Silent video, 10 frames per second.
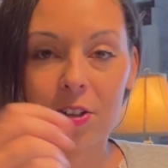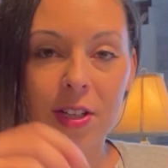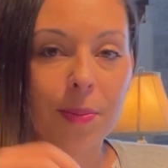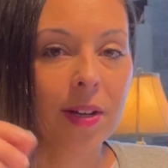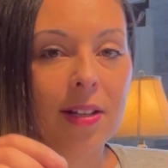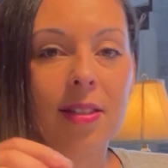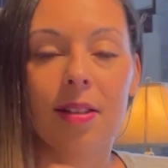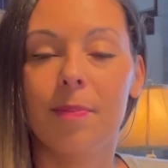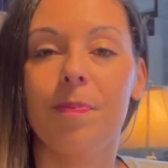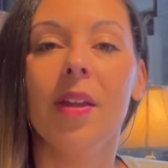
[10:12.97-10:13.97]
or dip it in
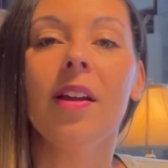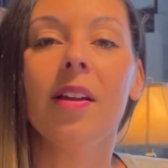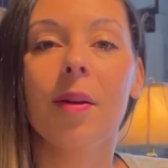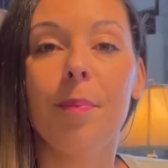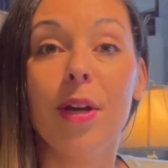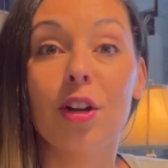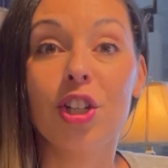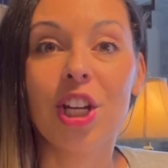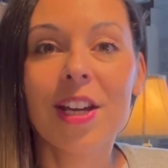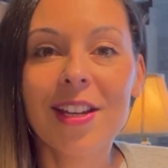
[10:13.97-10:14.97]
some beer
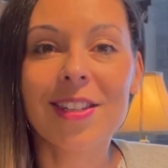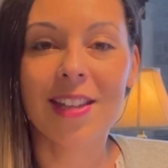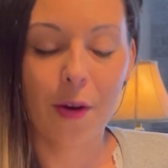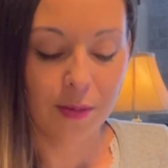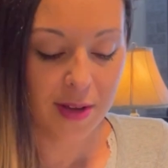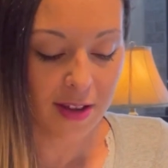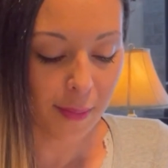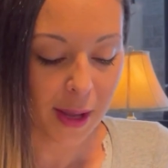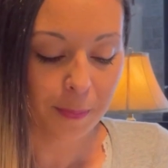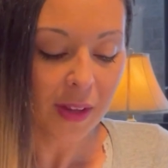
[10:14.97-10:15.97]
cheese. That would be
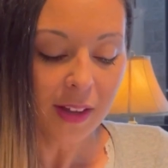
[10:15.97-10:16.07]
yummy.